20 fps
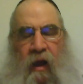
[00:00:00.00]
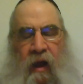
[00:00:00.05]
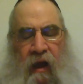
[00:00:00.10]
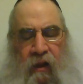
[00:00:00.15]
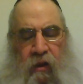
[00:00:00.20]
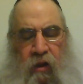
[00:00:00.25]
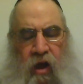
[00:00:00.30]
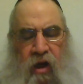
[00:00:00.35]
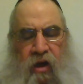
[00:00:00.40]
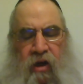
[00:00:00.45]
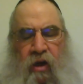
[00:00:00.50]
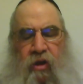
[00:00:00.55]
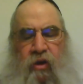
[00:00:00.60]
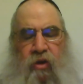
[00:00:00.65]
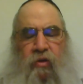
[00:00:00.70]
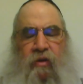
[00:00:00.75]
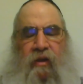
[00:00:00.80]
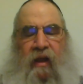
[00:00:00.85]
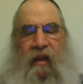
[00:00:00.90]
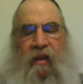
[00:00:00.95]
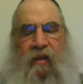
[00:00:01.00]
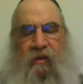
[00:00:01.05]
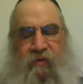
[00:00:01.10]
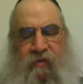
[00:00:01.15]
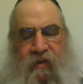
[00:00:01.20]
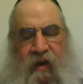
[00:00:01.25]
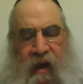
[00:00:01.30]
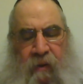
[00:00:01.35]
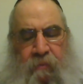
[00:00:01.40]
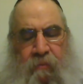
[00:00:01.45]
Halacha
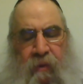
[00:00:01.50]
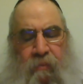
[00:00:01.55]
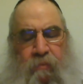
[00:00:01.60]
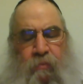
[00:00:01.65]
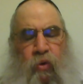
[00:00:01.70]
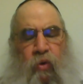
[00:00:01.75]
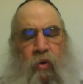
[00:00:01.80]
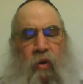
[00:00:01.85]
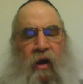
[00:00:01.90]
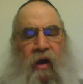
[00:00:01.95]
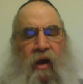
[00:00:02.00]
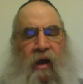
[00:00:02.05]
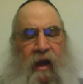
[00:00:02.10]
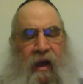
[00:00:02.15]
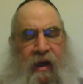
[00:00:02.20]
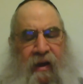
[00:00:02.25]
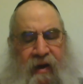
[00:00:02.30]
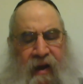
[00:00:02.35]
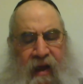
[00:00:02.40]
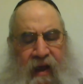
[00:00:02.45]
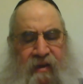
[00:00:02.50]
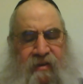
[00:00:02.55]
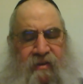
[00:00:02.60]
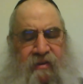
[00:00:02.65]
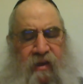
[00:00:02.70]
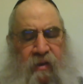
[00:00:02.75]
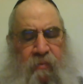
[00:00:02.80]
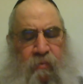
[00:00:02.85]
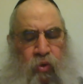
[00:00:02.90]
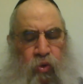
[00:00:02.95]
Yudalef, ababua
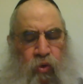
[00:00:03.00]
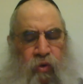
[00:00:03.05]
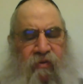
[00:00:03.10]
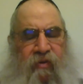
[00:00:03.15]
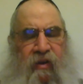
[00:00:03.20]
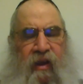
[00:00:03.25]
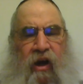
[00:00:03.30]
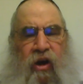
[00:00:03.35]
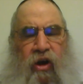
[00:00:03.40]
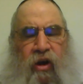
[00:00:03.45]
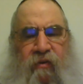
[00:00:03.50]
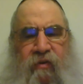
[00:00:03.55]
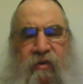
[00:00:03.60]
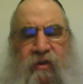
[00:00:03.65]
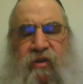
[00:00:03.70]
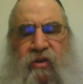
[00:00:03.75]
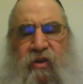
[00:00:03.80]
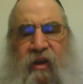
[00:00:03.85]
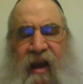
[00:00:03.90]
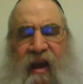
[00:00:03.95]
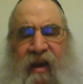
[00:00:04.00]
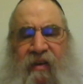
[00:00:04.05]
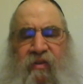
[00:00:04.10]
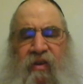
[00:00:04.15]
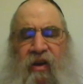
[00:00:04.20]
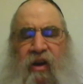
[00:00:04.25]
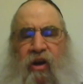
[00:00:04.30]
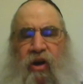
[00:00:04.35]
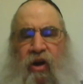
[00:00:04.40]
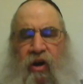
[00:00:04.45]
hanase bu'uvi achovis. You have
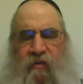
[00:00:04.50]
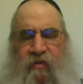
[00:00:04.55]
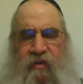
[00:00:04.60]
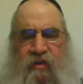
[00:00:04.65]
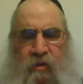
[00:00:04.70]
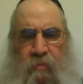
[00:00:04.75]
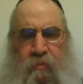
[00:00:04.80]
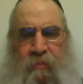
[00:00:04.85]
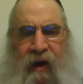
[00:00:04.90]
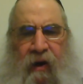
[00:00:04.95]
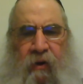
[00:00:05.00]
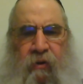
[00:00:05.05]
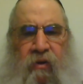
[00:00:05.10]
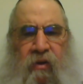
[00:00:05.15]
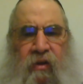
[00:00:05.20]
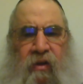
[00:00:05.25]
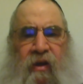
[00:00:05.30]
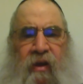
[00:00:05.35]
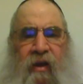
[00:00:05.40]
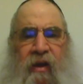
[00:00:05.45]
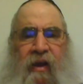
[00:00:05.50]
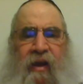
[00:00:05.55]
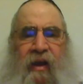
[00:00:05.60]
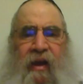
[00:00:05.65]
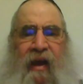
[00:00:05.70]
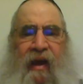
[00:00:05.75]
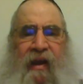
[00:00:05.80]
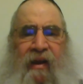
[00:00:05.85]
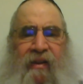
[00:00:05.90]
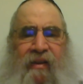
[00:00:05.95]
a chovis, a barrel,
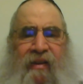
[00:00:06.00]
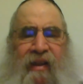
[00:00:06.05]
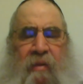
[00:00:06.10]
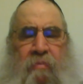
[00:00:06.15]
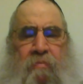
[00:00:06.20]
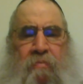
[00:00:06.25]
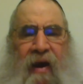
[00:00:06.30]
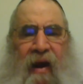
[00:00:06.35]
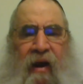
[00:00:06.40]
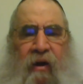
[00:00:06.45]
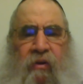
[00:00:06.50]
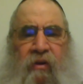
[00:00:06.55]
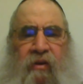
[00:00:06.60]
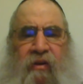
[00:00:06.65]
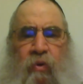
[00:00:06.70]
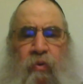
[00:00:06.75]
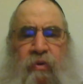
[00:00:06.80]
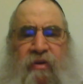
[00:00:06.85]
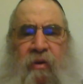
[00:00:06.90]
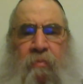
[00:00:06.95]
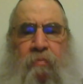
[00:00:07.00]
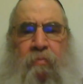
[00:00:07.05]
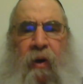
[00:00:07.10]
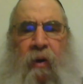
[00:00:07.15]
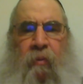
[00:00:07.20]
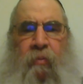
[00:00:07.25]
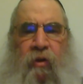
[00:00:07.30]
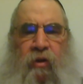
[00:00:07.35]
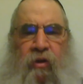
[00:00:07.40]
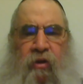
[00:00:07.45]
and in that barrel there was a
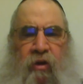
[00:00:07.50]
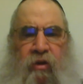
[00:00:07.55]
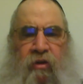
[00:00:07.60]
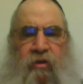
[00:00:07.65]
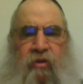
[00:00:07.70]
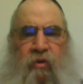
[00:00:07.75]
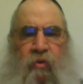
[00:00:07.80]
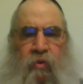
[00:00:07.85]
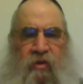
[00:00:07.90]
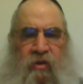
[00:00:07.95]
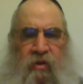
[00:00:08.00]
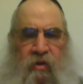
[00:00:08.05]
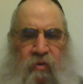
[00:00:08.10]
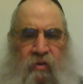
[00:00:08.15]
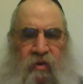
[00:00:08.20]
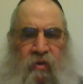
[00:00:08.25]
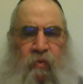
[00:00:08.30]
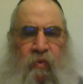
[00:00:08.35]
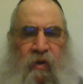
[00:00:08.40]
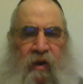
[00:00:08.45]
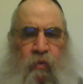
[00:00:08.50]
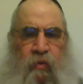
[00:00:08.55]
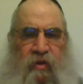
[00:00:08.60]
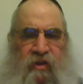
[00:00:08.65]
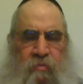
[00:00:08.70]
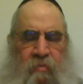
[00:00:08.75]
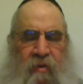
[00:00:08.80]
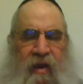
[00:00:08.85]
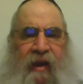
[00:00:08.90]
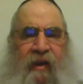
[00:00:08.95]
bubble. You know, when it was
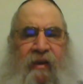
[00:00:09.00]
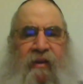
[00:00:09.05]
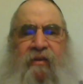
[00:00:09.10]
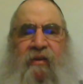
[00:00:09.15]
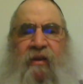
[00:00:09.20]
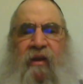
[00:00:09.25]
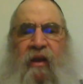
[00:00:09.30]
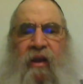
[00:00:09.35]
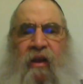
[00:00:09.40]
made,